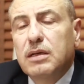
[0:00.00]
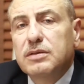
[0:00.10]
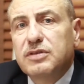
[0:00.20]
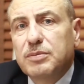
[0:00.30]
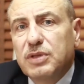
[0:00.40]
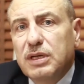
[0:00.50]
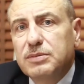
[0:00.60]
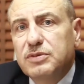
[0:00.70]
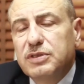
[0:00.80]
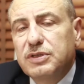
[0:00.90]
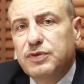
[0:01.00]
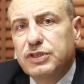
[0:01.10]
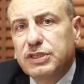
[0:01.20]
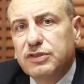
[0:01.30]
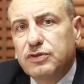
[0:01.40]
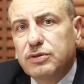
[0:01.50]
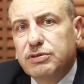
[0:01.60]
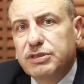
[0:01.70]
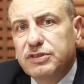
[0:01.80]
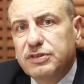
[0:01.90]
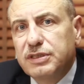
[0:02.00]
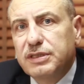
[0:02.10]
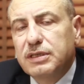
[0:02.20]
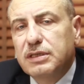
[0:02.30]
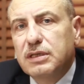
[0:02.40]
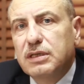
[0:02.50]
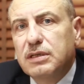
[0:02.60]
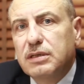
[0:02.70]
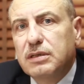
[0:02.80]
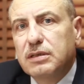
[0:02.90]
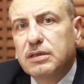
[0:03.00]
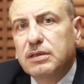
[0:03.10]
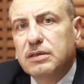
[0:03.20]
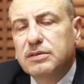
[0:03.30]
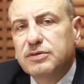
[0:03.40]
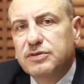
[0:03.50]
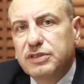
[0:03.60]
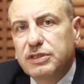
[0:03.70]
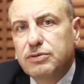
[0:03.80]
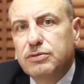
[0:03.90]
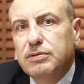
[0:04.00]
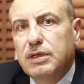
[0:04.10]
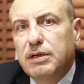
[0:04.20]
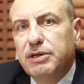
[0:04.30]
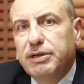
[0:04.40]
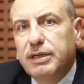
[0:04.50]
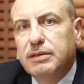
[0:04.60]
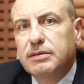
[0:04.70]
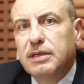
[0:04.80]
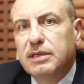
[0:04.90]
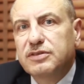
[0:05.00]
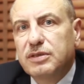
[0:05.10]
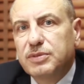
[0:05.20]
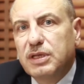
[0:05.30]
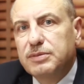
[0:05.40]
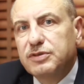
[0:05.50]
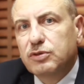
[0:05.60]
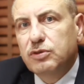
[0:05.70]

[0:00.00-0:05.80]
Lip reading: Sometimes the fishing zone reached the zero area, and sometimes it could